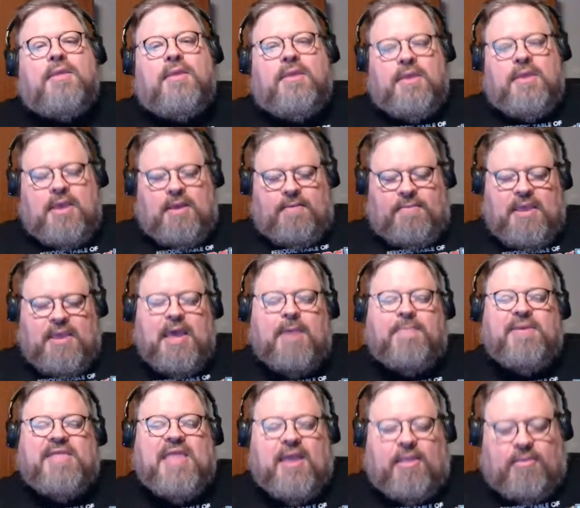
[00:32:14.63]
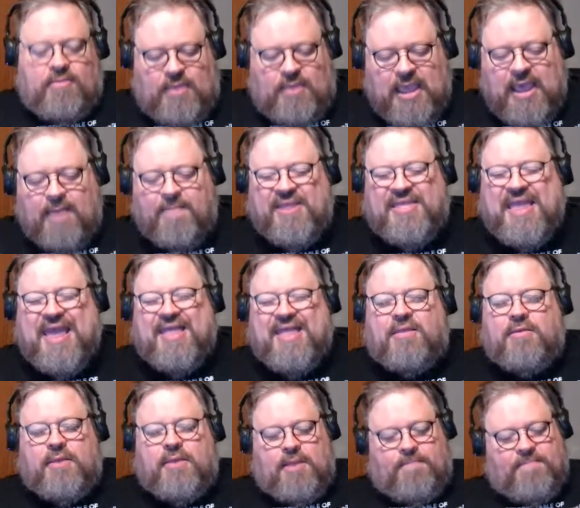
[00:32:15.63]
Yeah, Abadan.
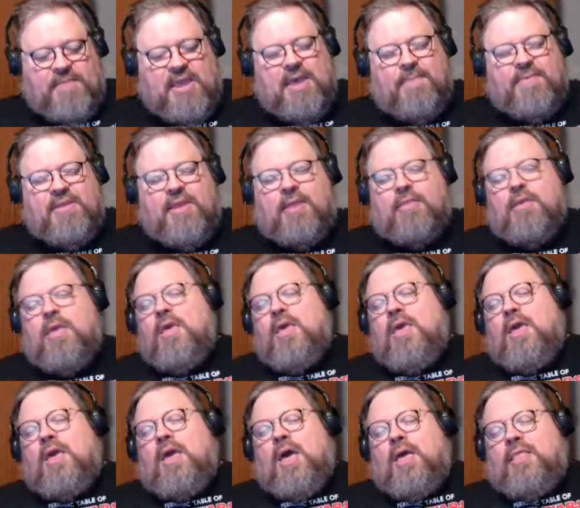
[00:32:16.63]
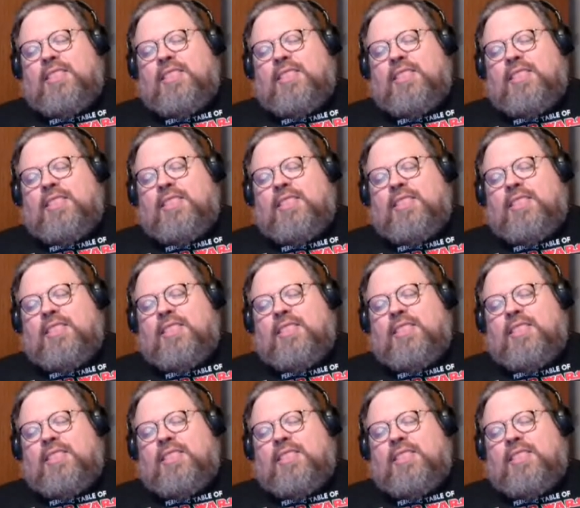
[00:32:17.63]
Yep, Abadan. That was